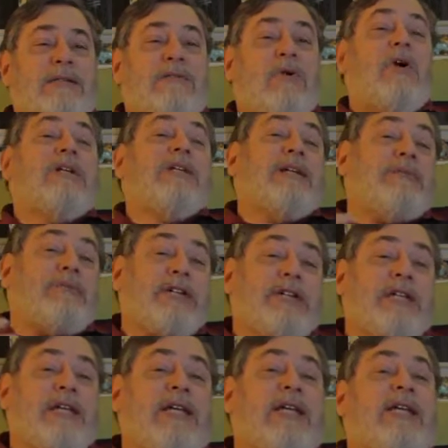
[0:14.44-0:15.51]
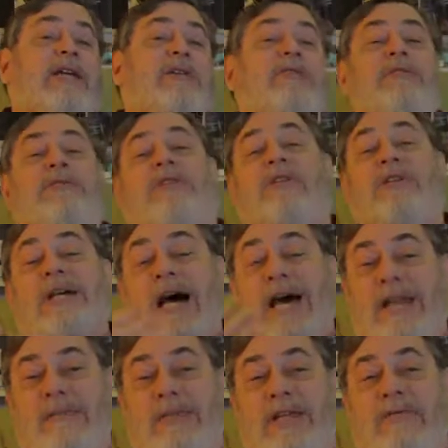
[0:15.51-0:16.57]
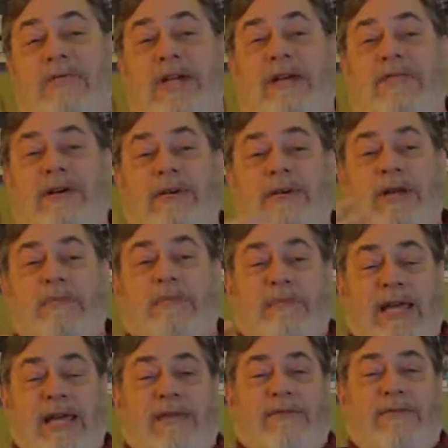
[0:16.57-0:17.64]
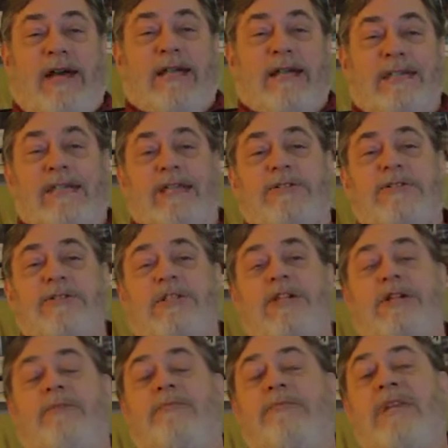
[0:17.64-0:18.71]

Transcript: or liberty, or even autonomy, whatever, making fine distinctions here.